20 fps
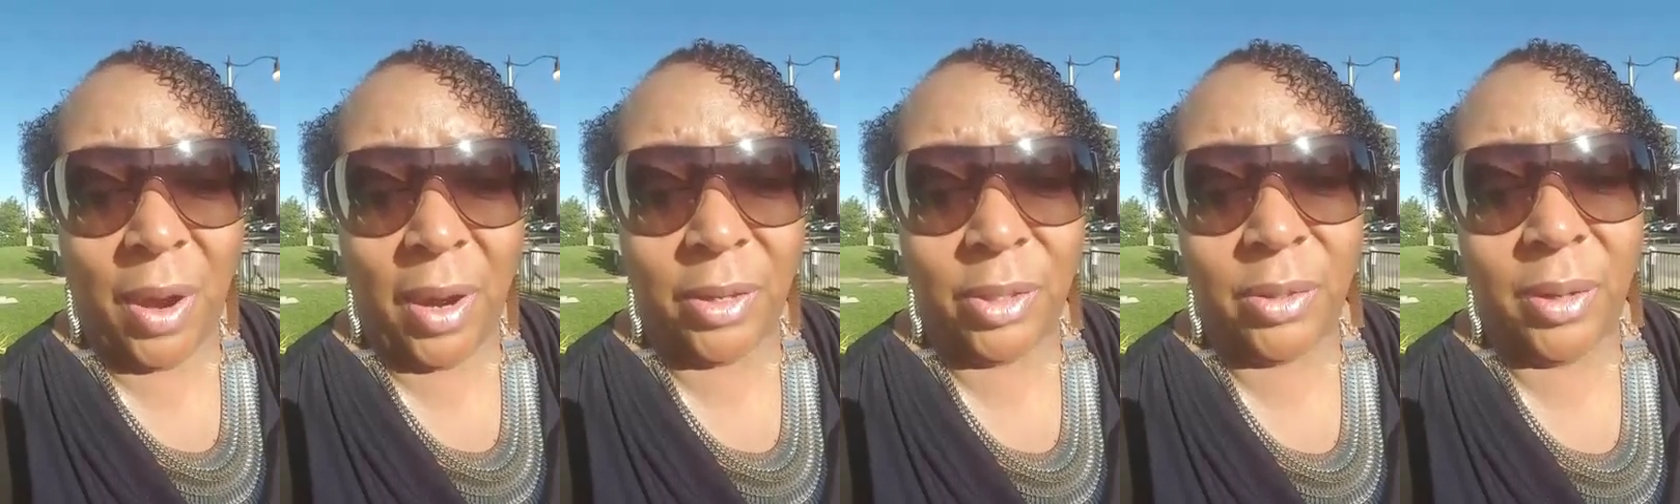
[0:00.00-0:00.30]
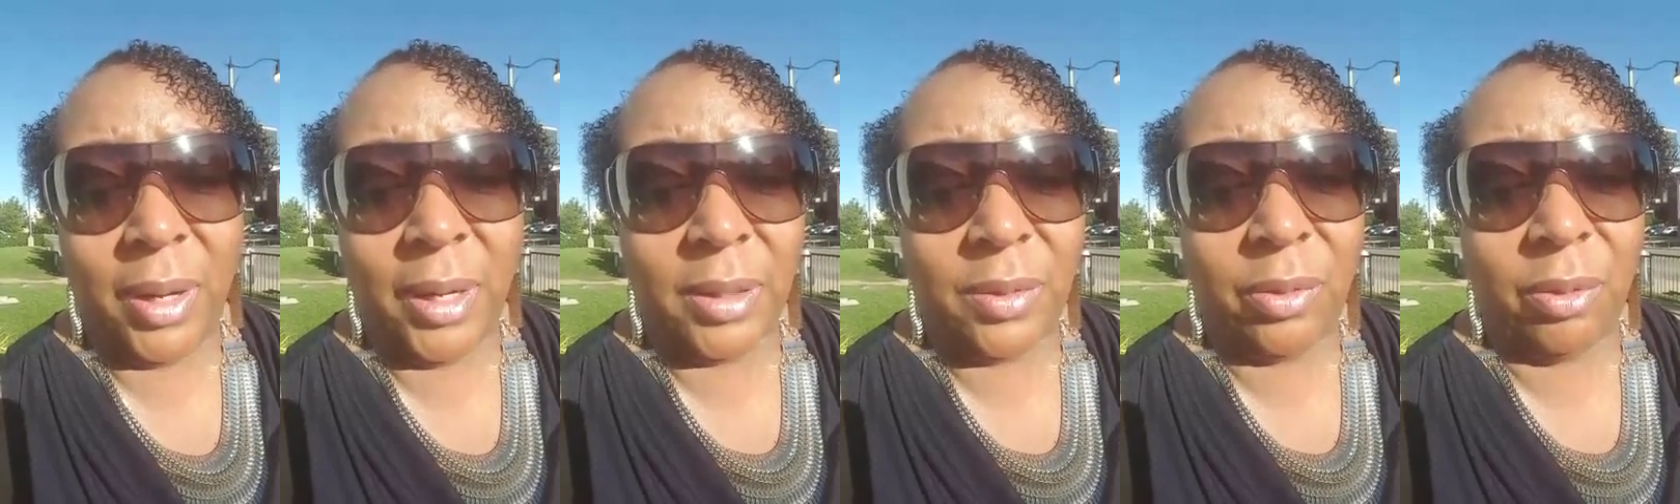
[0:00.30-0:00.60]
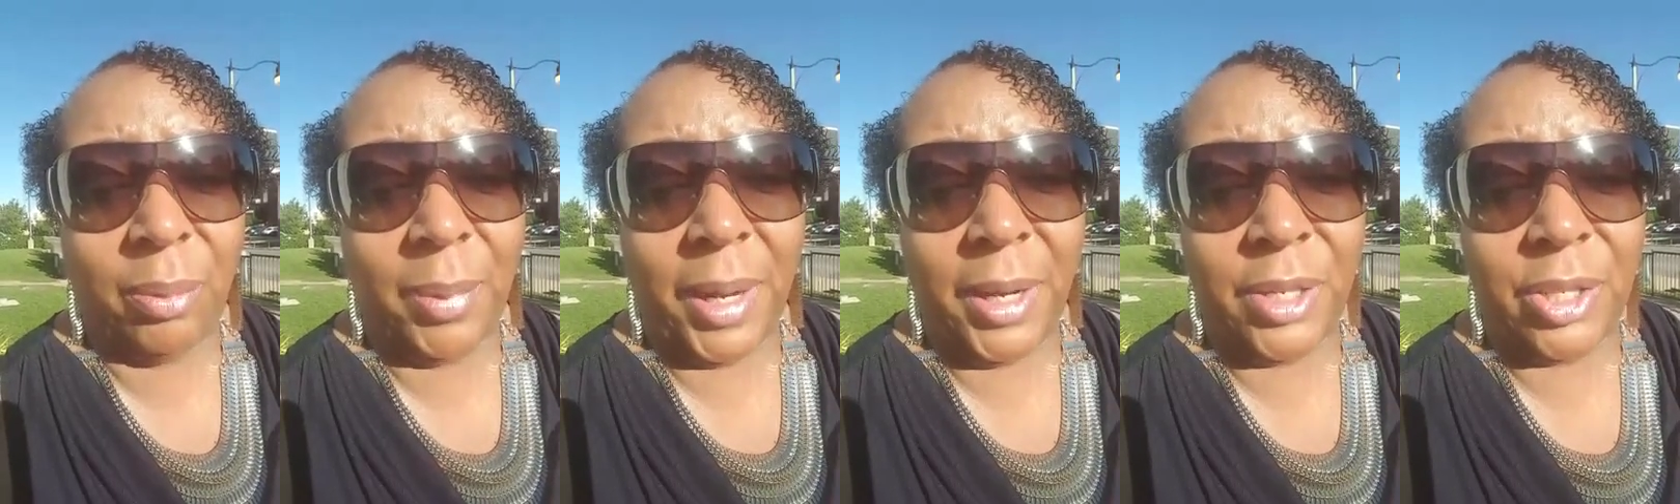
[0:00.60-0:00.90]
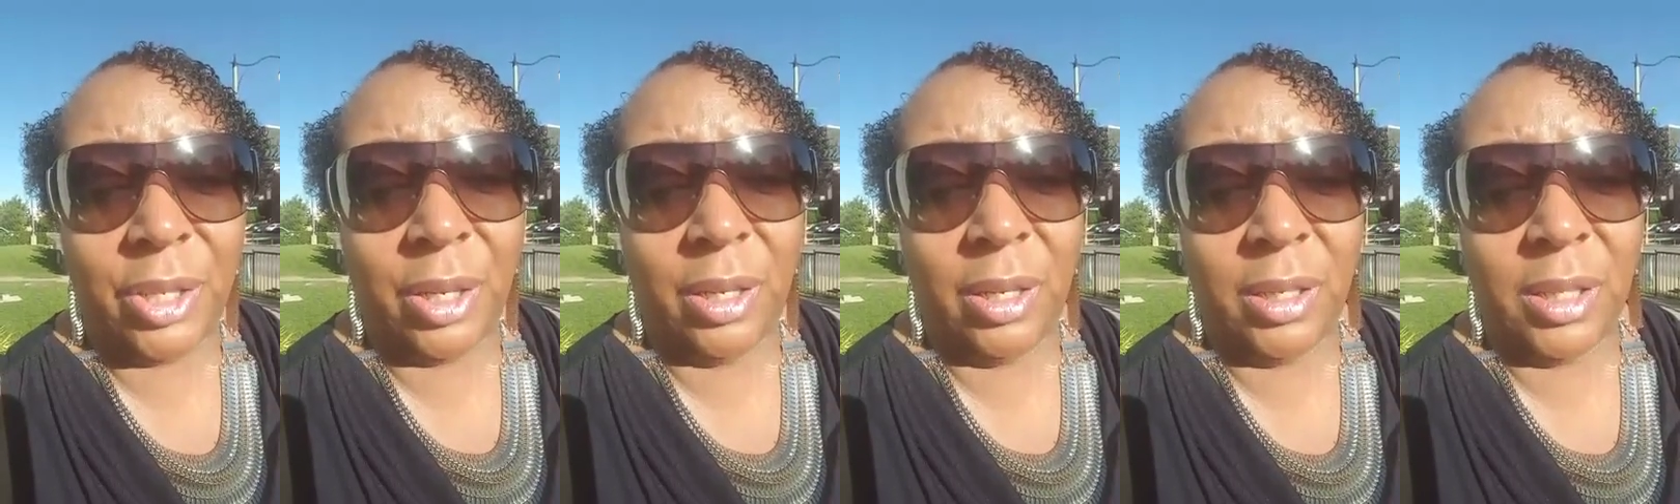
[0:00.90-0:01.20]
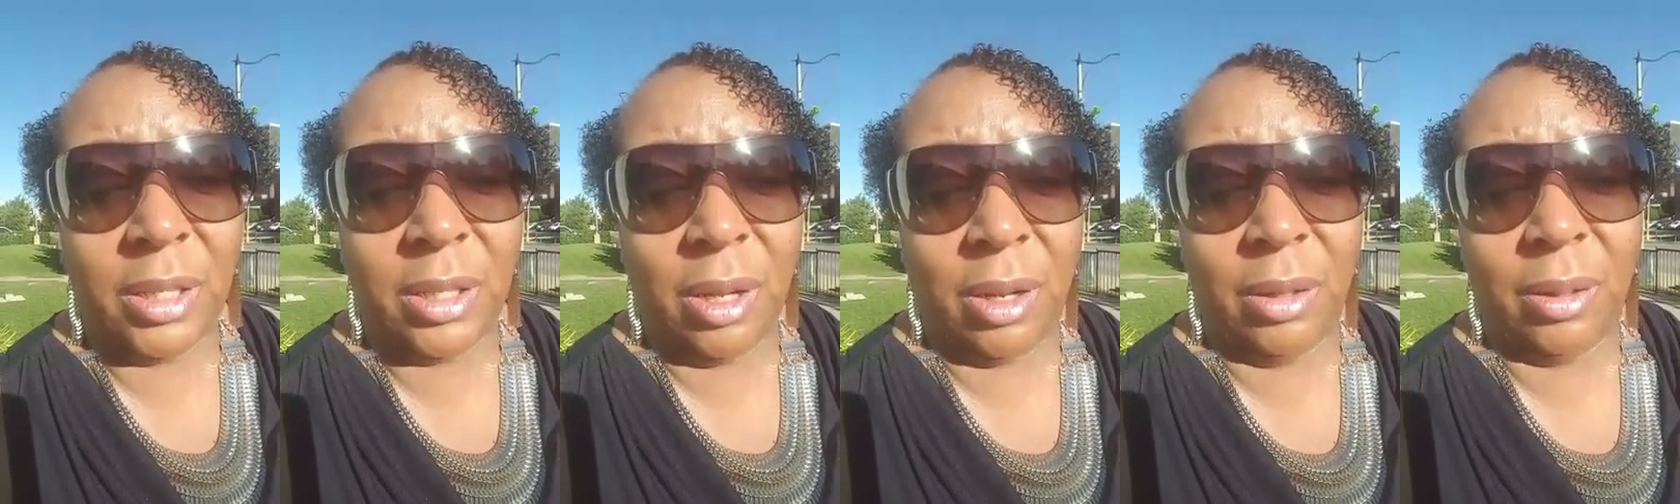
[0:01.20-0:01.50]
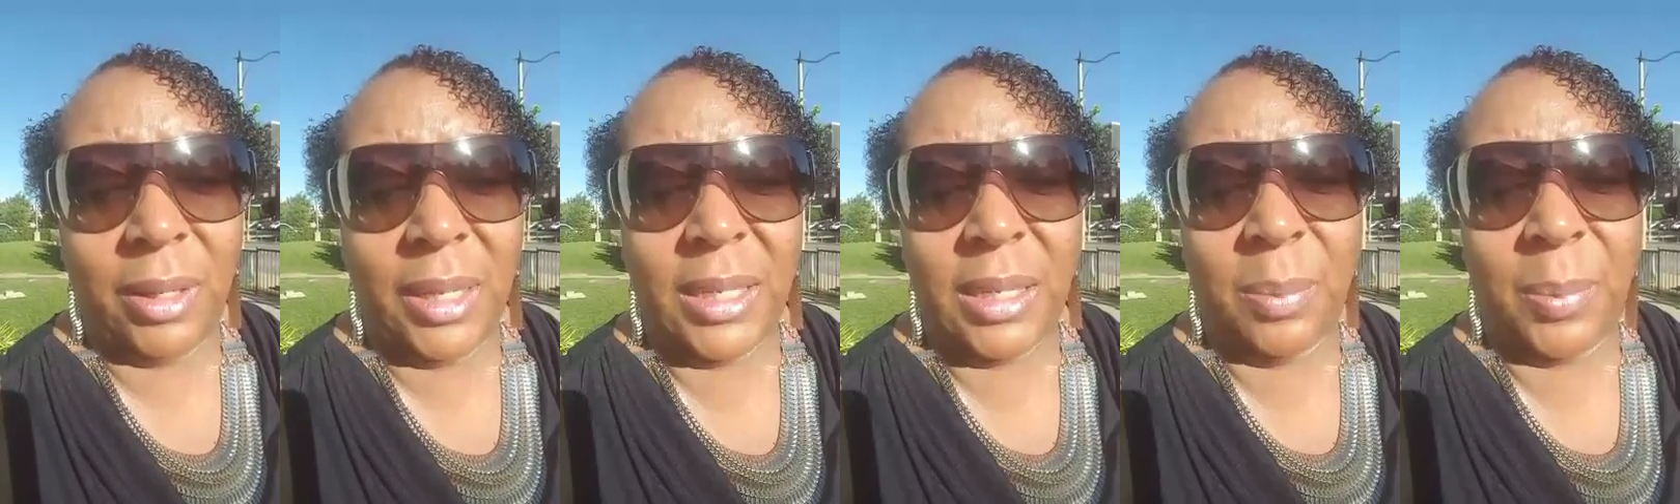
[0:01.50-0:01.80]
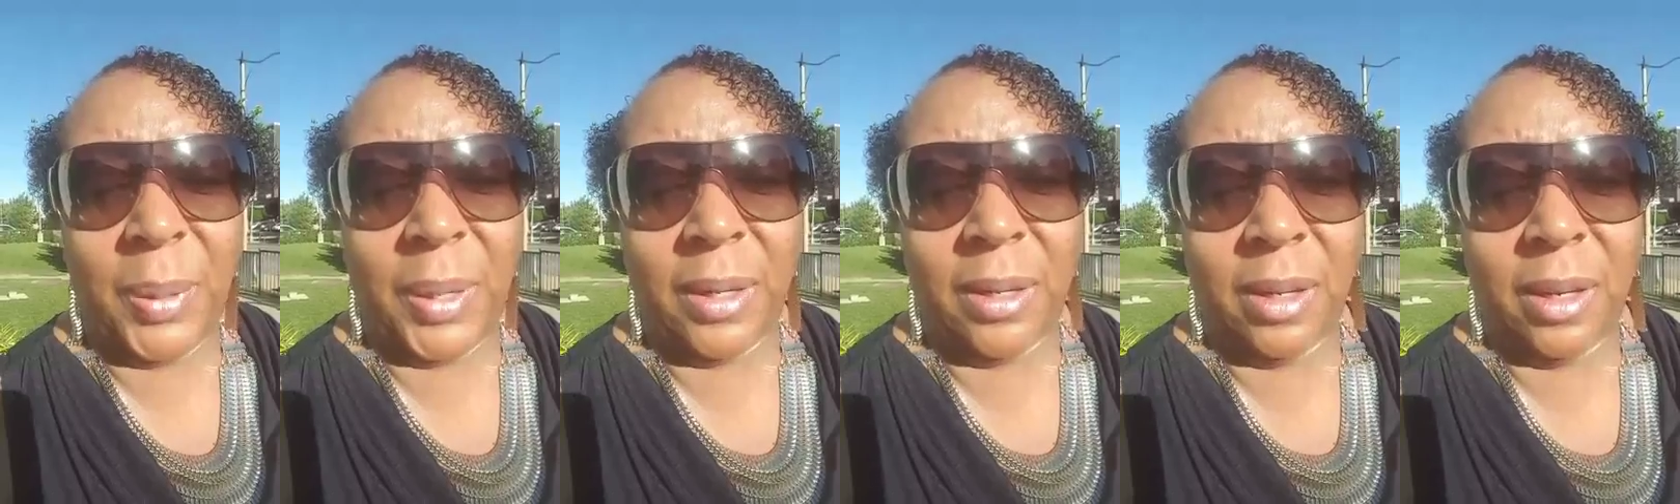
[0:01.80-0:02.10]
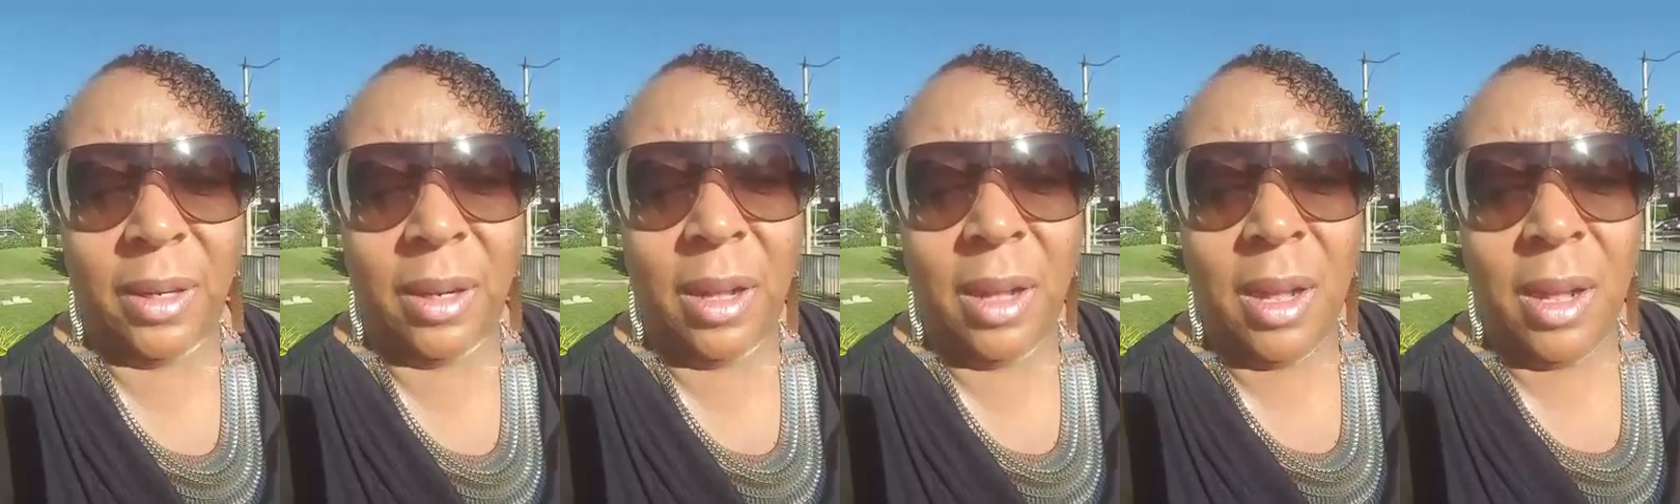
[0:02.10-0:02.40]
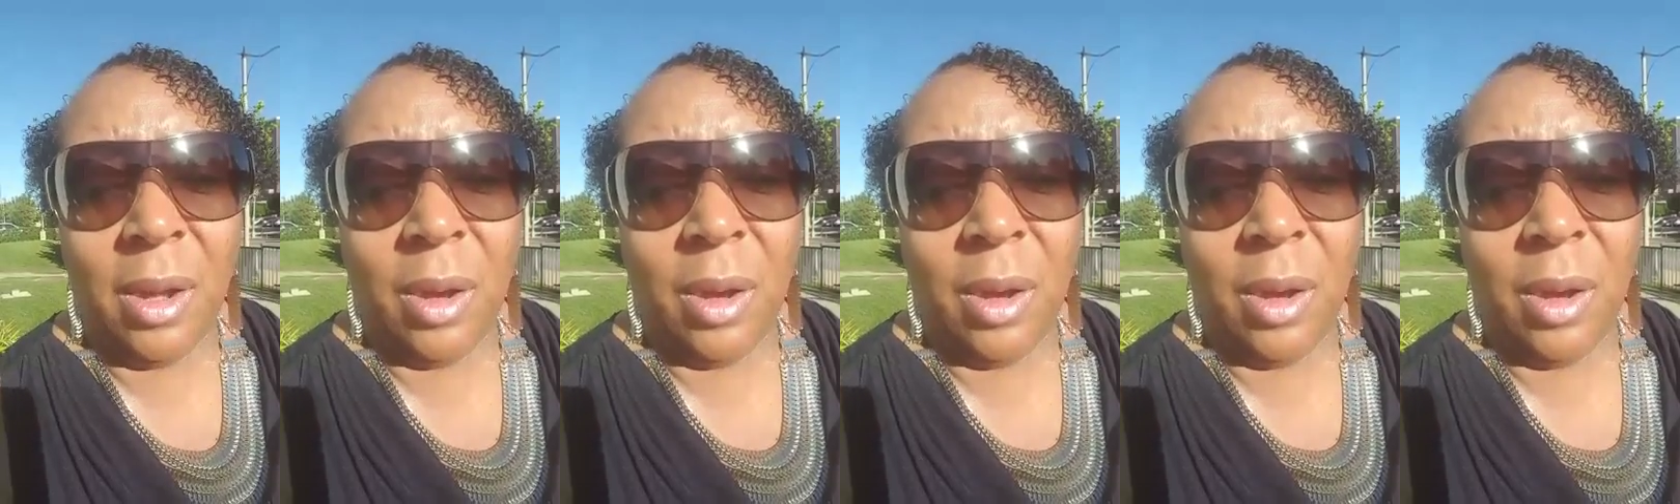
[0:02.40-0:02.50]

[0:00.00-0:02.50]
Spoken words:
our transformation is only dependent